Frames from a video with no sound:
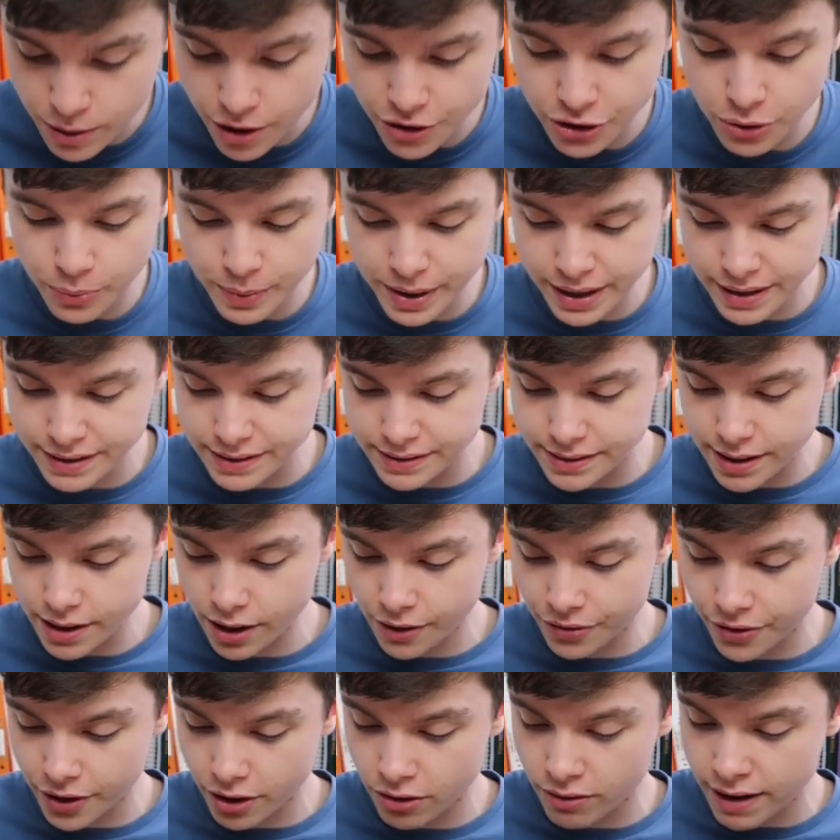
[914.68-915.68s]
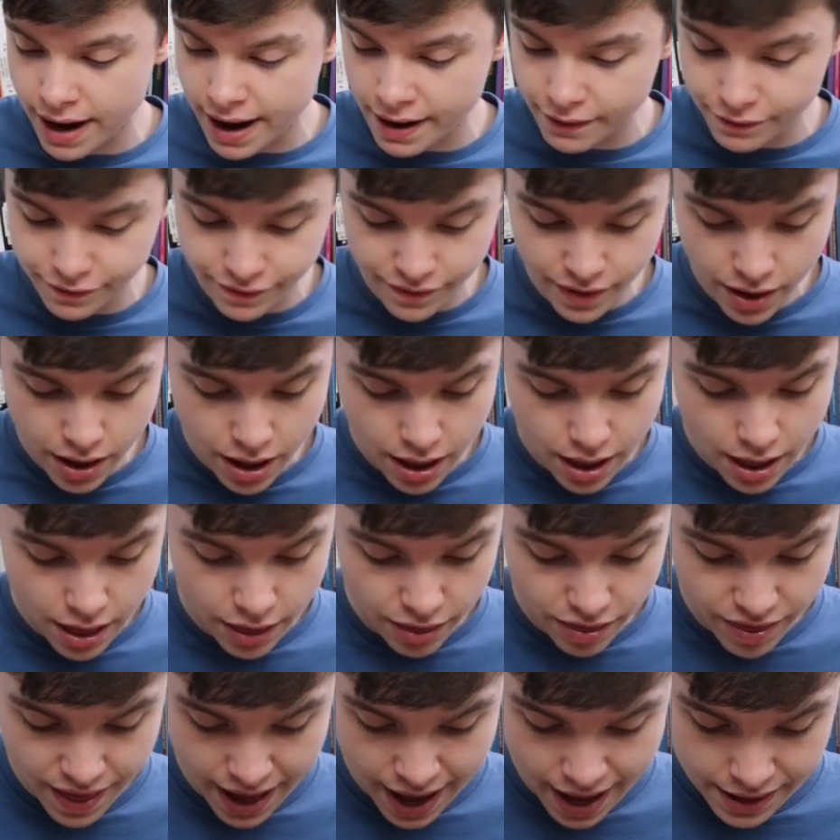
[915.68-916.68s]
well that we can see on the graph.
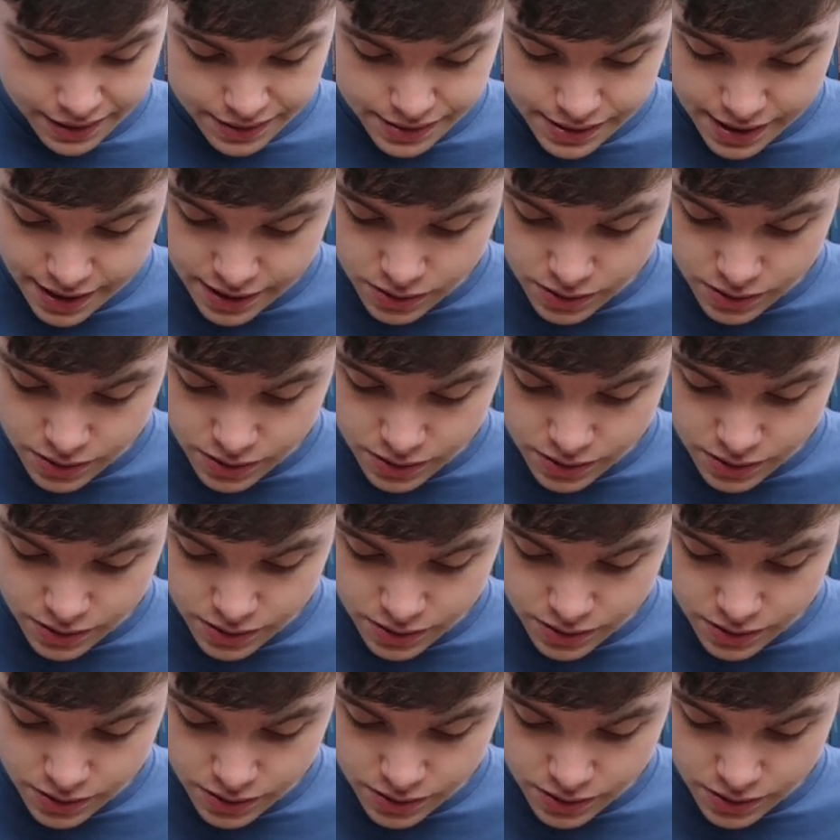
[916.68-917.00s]
That